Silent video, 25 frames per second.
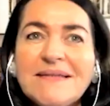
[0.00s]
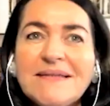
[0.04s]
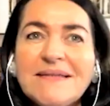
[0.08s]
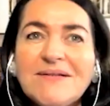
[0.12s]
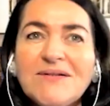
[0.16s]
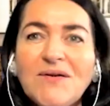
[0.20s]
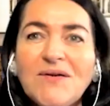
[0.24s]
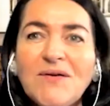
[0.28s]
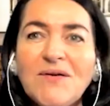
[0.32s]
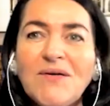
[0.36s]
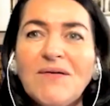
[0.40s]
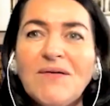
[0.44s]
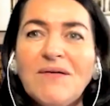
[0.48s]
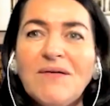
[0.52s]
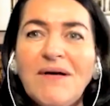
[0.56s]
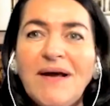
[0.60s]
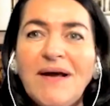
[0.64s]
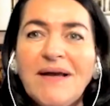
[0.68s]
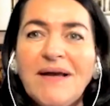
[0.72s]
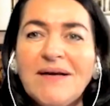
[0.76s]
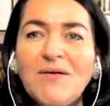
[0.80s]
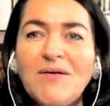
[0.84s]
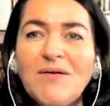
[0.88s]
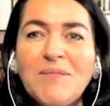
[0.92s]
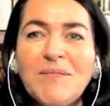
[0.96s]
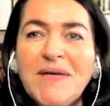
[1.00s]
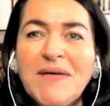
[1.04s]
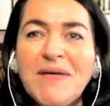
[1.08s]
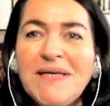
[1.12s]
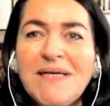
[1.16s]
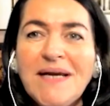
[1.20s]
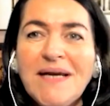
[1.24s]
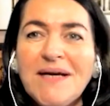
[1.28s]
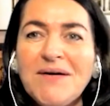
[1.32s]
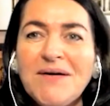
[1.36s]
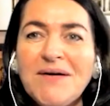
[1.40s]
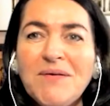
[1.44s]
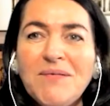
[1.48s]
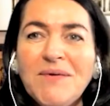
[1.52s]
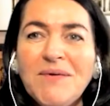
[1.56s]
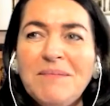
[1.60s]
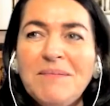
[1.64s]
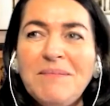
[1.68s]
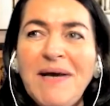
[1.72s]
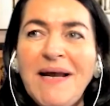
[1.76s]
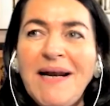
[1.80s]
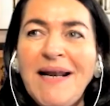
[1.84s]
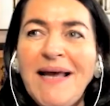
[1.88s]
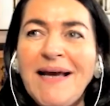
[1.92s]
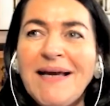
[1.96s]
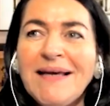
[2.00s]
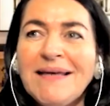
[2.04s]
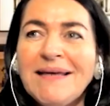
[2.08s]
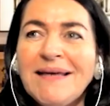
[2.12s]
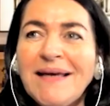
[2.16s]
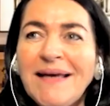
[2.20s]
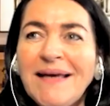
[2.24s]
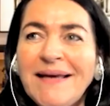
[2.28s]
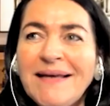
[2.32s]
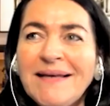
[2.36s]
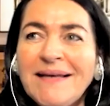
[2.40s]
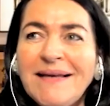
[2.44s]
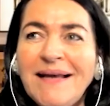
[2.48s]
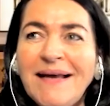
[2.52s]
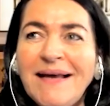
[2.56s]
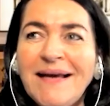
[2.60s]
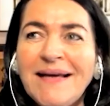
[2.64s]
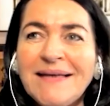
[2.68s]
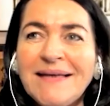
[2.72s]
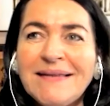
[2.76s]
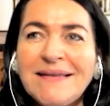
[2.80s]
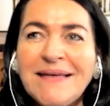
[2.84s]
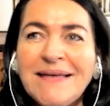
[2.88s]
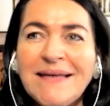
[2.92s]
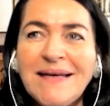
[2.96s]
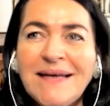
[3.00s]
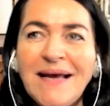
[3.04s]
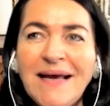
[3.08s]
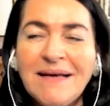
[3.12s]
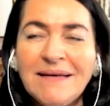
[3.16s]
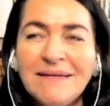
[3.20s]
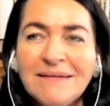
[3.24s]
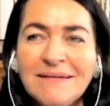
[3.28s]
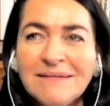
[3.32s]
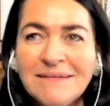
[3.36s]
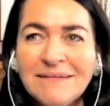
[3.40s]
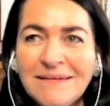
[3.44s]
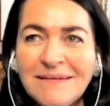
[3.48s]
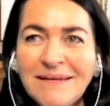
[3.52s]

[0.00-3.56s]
so I completely agree with Malak and Aitana,